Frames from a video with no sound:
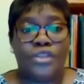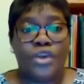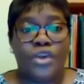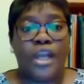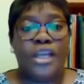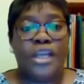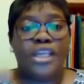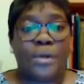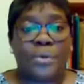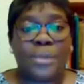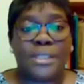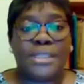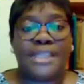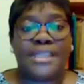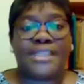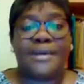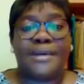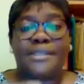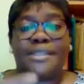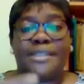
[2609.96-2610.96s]
Your iniquities
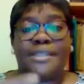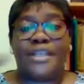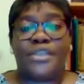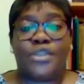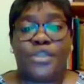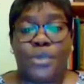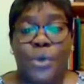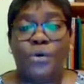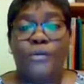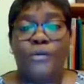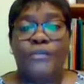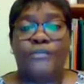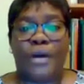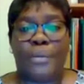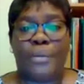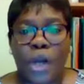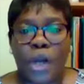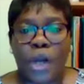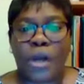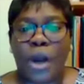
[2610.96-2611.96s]
have separated you
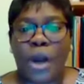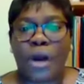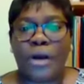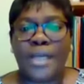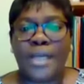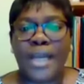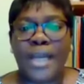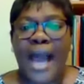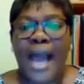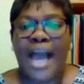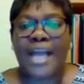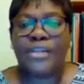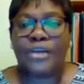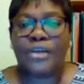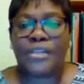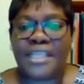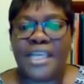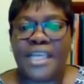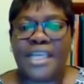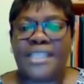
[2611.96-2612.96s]
from your God, and
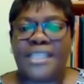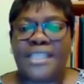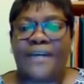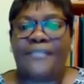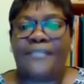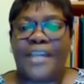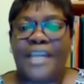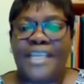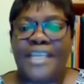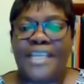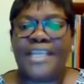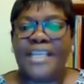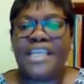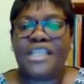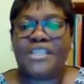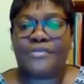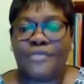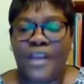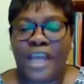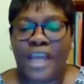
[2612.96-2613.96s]
your sins have hidden
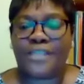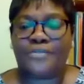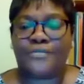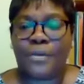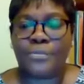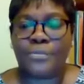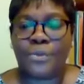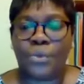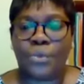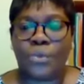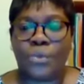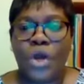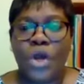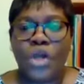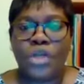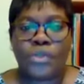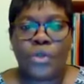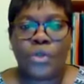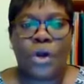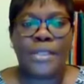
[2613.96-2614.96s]
his face from you
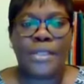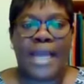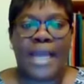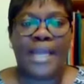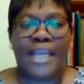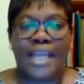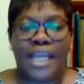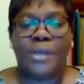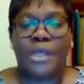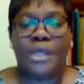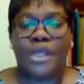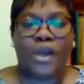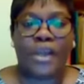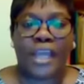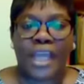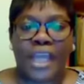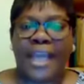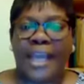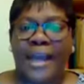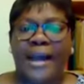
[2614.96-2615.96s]
so that he will
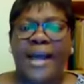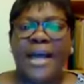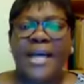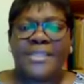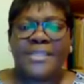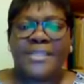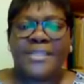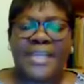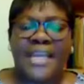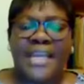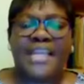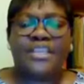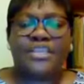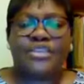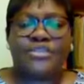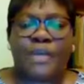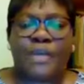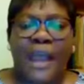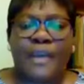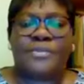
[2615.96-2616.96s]
not hear. Sin
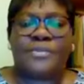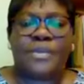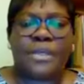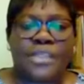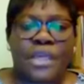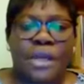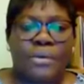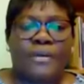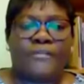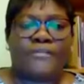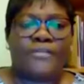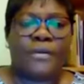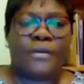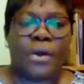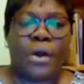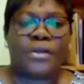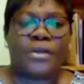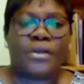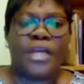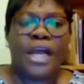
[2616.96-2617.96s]
drives us away
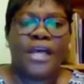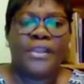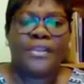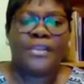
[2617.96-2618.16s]
from God.